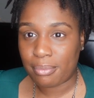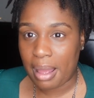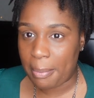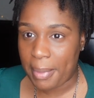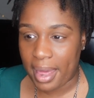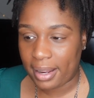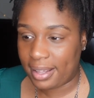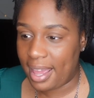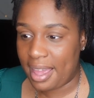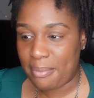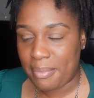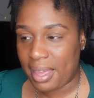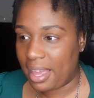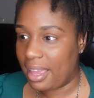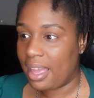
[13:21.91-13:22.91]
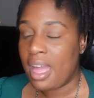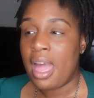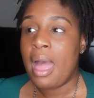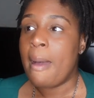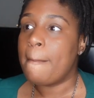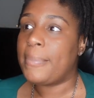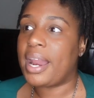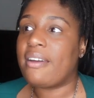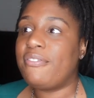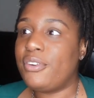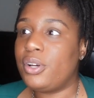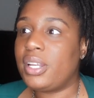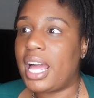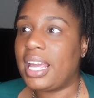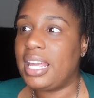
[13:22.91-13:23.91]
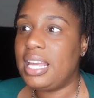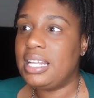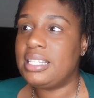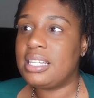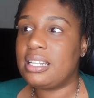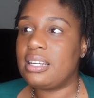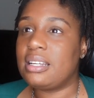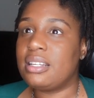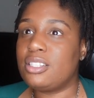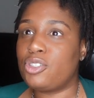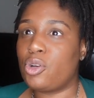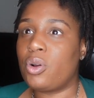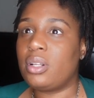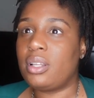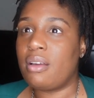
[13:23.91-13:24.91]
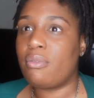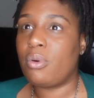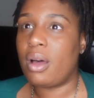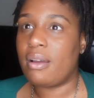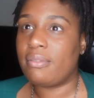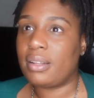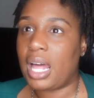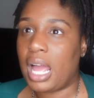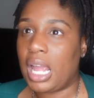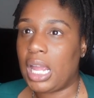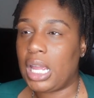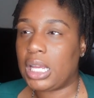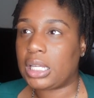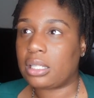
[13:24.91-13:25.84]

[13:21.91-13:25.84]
I'm not a gay man, but I feel like he did a certain level of like